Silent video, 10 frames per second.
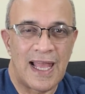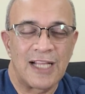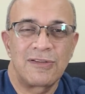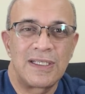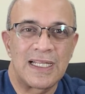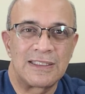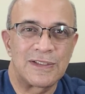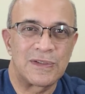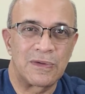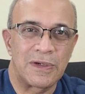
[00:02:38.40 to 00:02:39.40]
actually tells
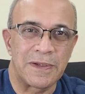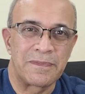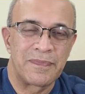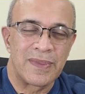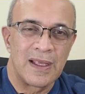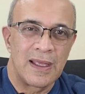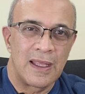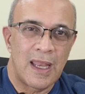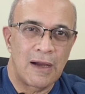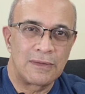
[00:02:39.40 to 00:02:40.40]
the story.
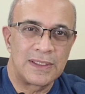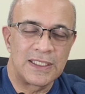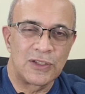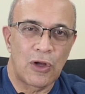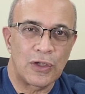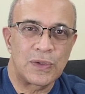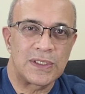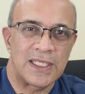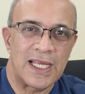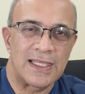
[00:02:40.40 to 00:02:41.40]
Now, this is not to
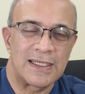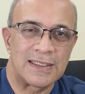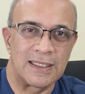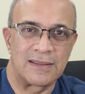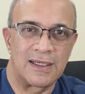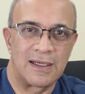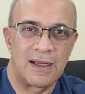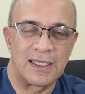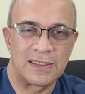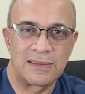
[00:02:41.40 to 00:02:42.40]
say that Satya
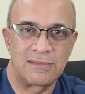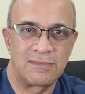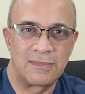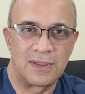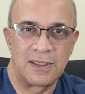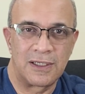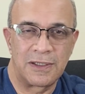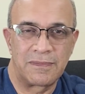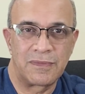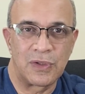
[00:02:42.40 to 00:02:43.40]
has
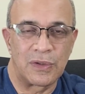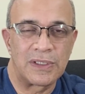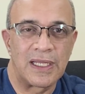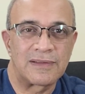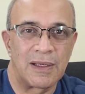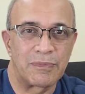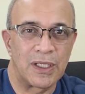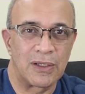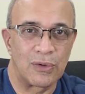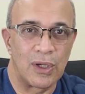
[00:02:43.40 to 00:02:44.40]
done
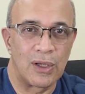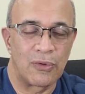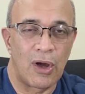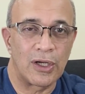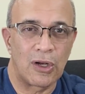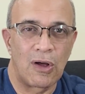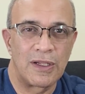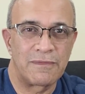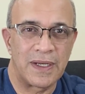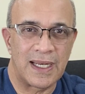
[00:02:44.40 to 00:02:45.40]
something wrong at all.
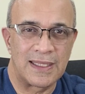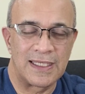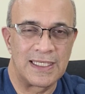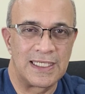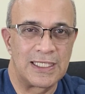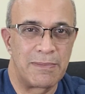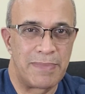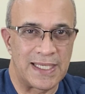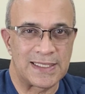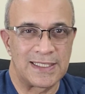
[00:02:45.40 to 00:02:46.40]
In fact, I think he did the
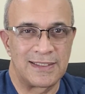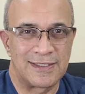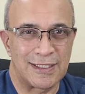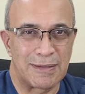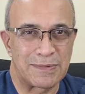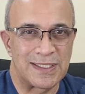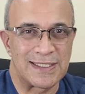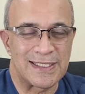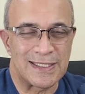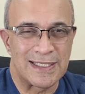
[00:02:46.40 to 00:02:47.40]
best in the
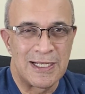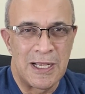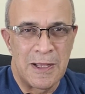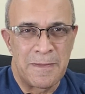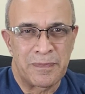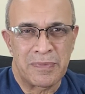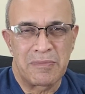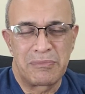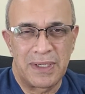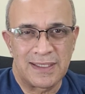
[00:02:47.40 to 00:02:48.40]
circumstances.
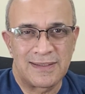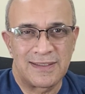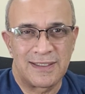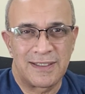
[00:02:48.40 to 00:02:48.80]
But